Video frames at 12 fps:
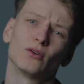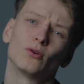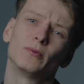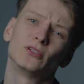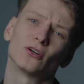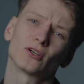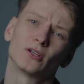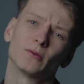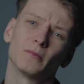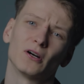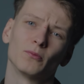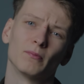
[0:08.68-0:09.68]
we'll be talking
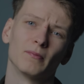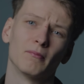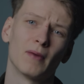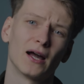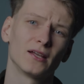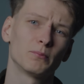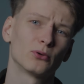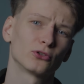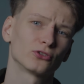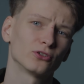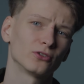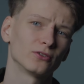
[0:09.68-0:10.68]
about my
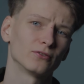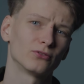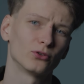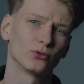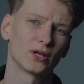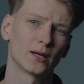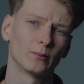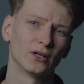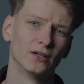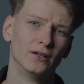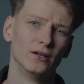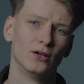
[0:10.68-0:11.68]
personal photo camera,